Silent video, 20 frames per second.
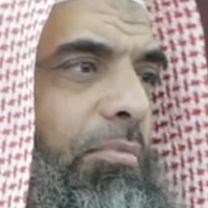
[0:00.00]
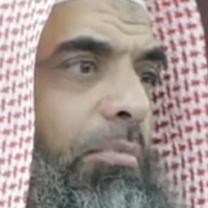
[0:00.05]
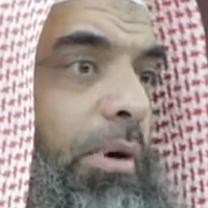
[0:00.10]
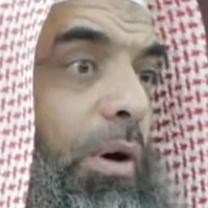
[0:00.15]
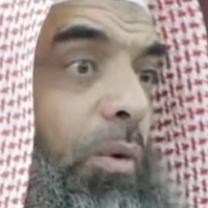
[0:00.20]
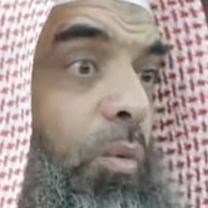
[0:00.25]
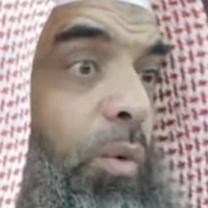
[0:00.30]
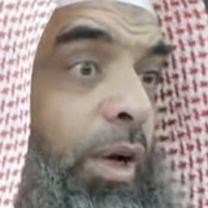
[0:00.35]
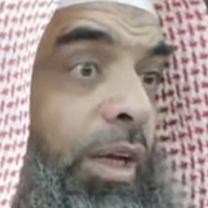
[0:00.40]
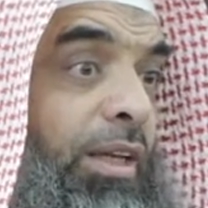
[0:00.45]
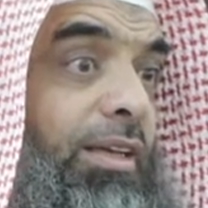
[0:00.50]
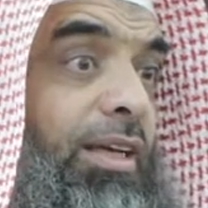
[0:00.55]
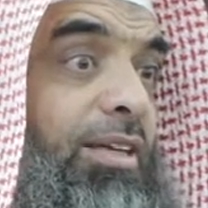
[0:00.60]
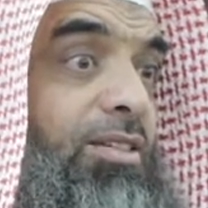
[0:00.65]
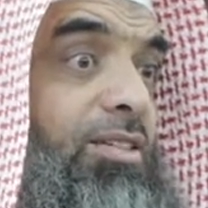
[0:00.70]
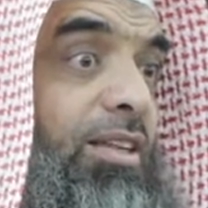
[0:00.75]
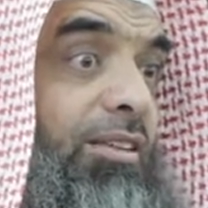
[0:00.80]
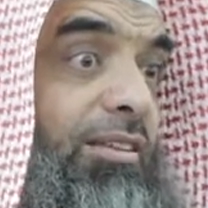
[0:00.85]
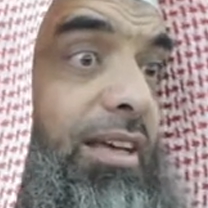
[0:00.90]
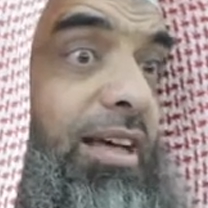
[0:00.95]
But when
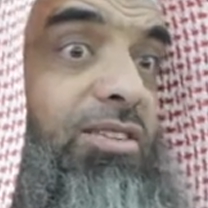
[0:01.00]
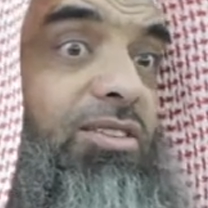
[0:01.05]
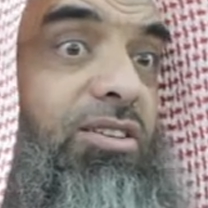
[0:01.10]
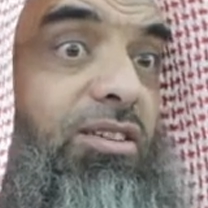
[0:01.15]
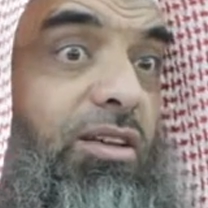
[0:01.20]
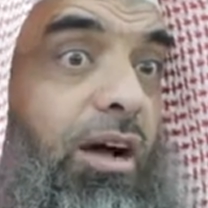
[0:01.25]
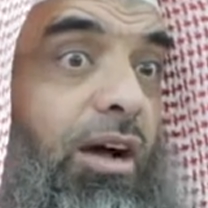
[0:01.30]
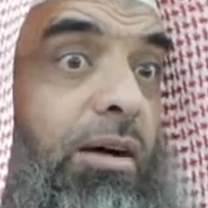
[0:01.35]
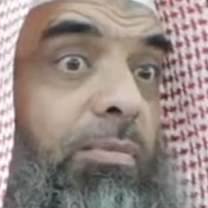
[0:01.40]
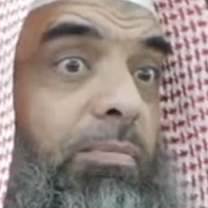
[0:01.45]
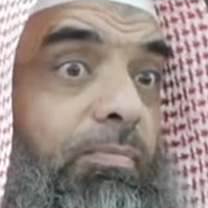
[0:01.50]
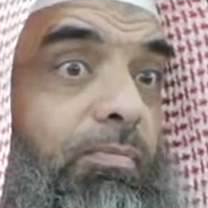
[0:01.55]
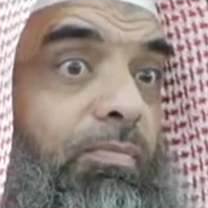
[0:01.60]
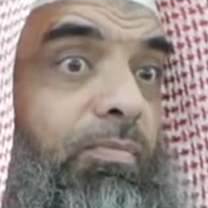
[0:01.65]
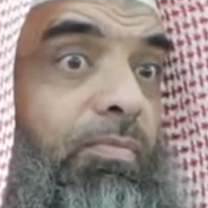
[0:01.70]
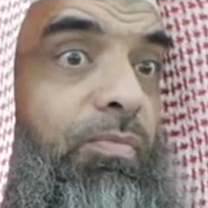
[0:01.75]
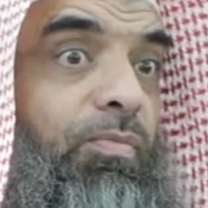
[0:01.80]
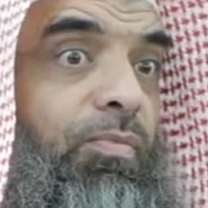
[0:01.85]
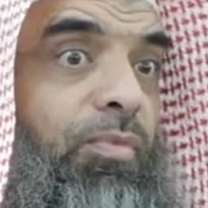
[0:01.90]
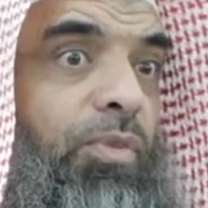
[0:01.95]
does the test come?
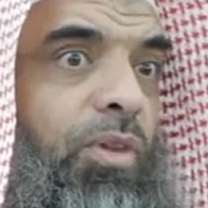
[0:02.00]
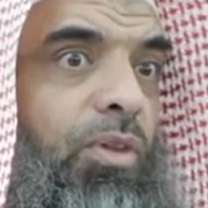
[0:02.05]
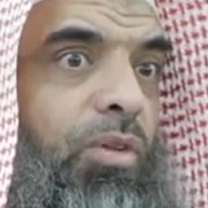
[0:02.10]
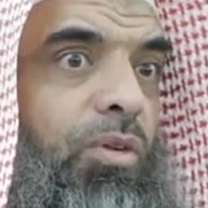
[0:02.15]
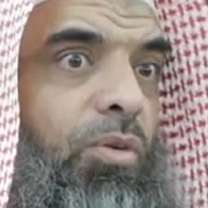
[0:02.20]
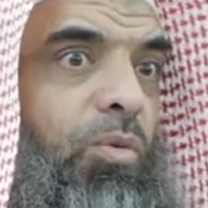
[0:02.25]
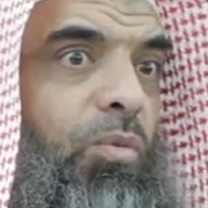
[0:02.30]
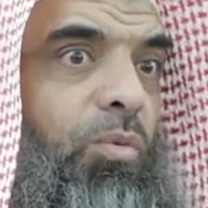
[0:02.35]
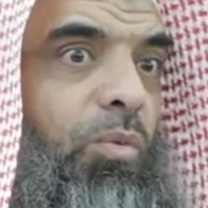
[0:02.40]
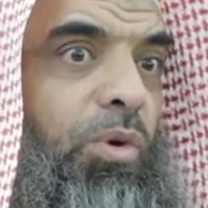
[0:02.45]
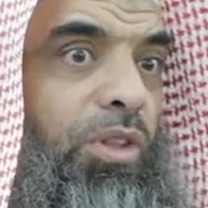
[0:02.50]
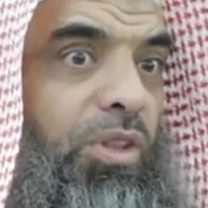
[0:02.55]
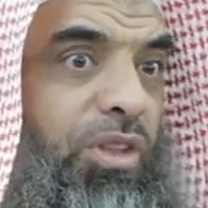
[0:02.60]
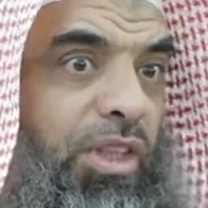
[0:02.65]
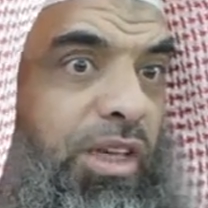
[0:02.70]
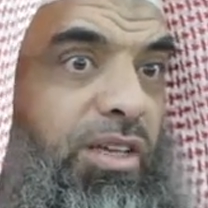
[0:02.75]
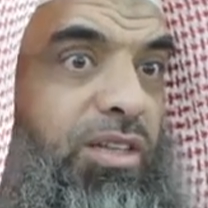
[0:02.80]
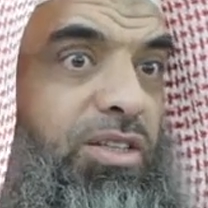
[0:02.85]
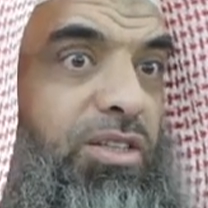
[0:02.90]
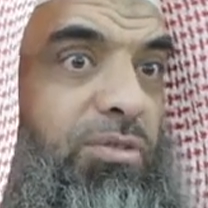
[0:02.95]
When
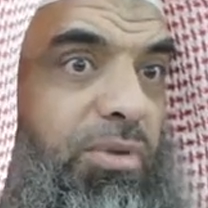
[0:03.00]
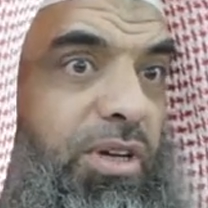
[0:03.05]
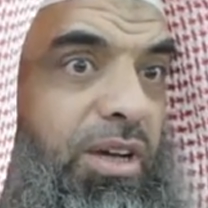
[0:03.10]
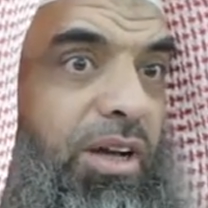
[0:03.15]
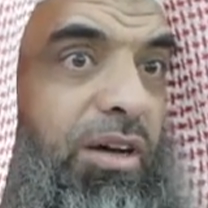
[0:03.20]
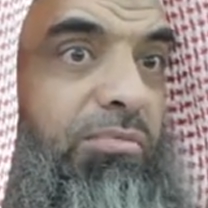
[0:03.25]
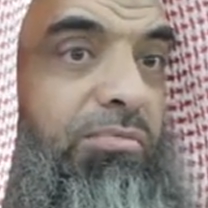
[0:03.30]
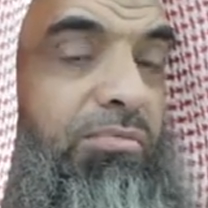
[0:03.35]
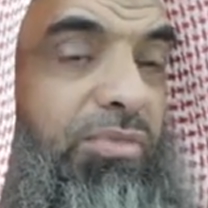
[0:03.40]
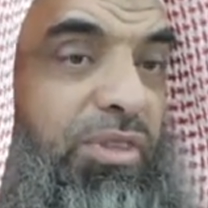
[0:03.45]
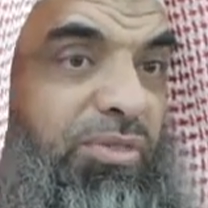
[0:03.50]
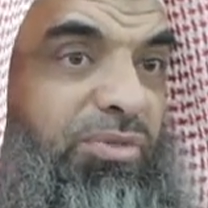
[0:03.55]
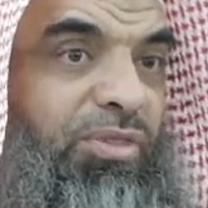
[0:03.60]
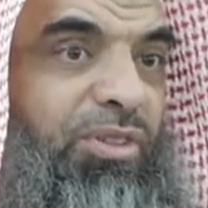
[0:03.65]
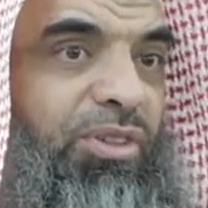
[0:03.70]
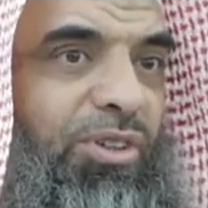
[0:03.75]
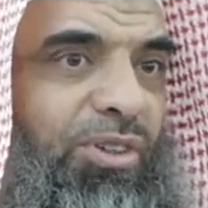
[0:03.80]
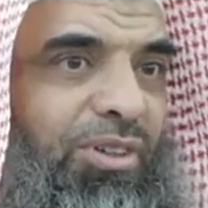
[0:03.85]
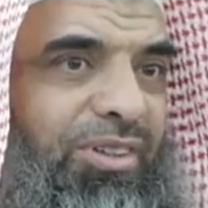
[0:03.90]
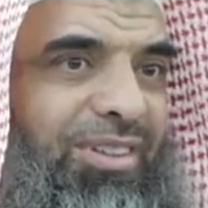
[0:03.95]
things become
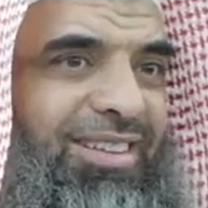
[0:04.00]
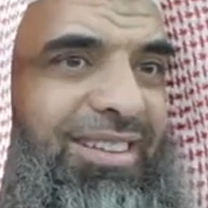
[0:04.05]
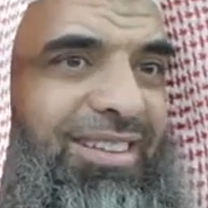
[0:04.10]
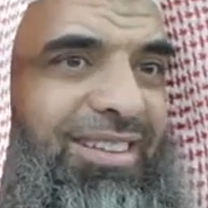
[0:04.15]
difficult.